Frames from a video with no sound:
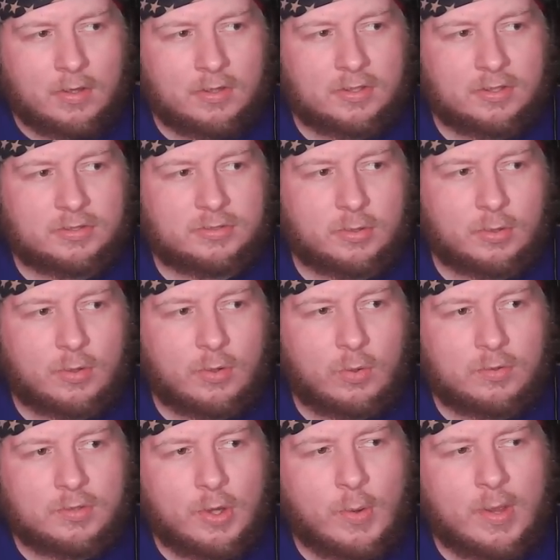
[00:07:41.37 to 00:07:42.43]
So,
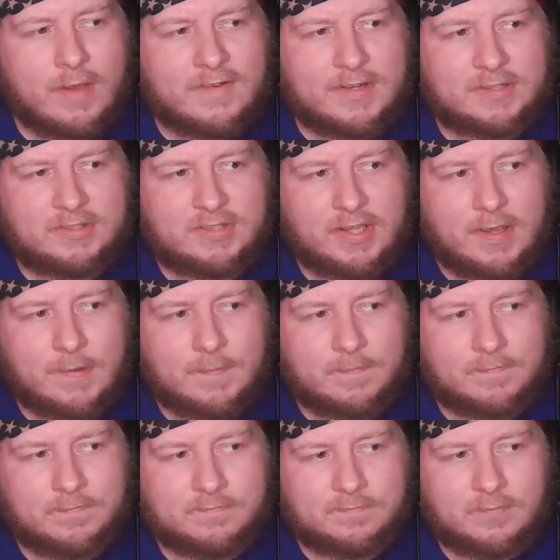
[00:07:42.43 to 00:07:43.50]
no evidence yet.
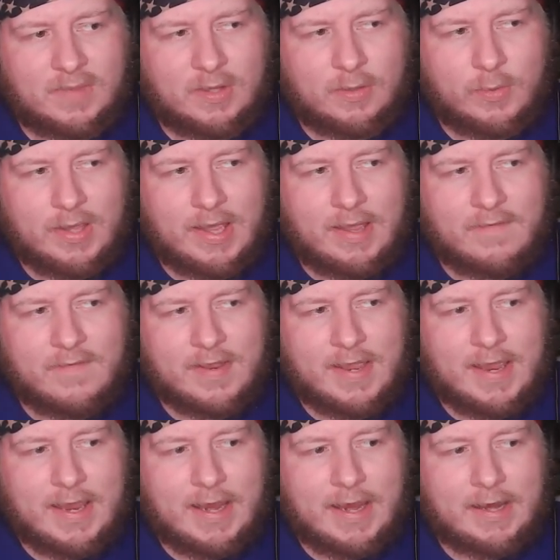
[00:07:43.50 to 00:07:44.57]
We haven't
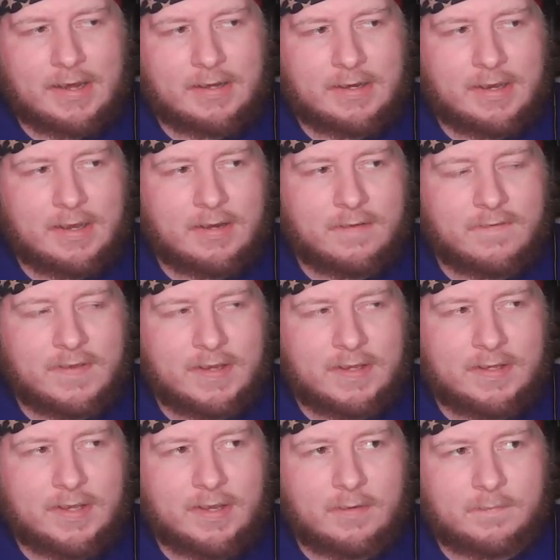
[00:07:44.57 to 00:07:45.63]
had an event
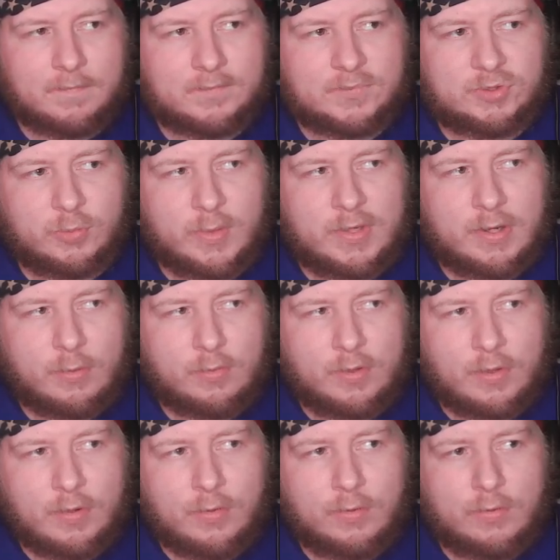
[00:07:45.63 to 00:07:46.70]
yet, so we don't
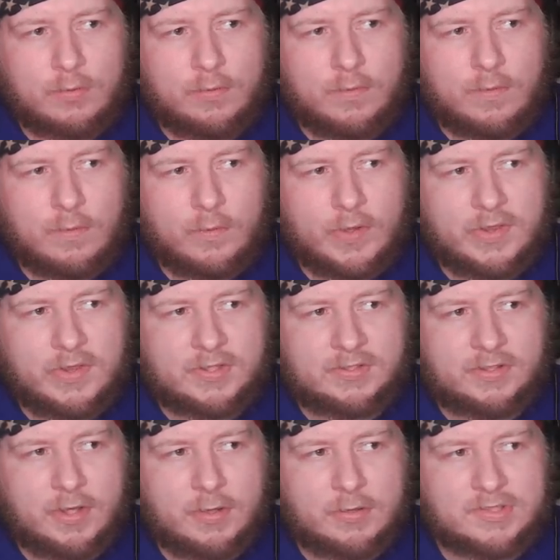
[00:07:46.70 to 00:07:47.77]
know what this
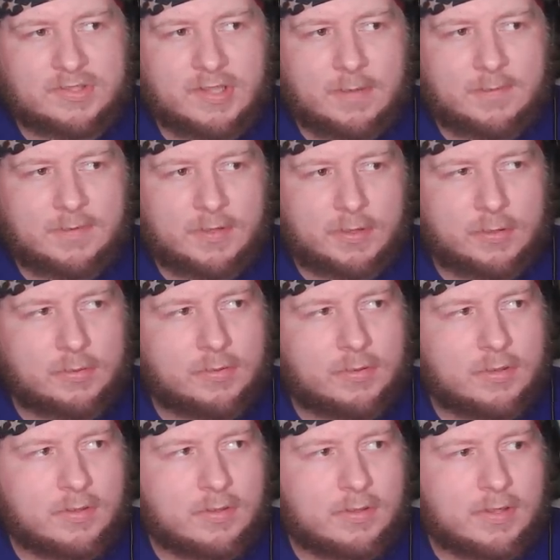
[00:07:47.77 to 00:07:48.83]
ghost is up to.
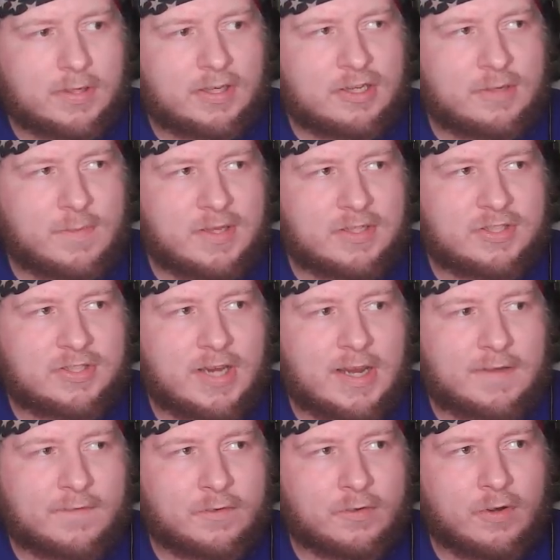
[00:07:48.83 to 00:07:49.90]
It could be a
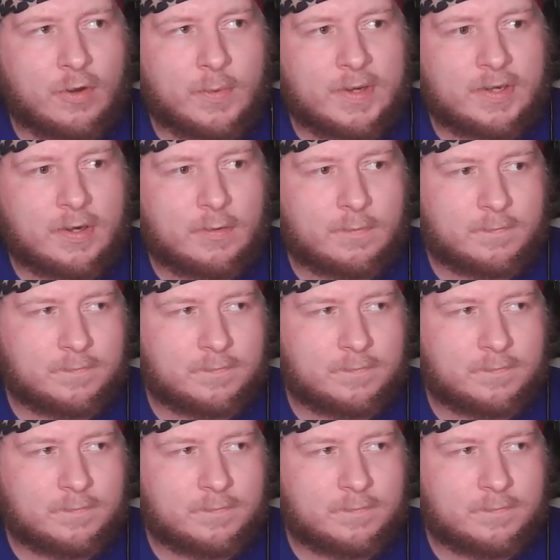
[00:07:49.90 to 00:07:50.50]
shade for all we know.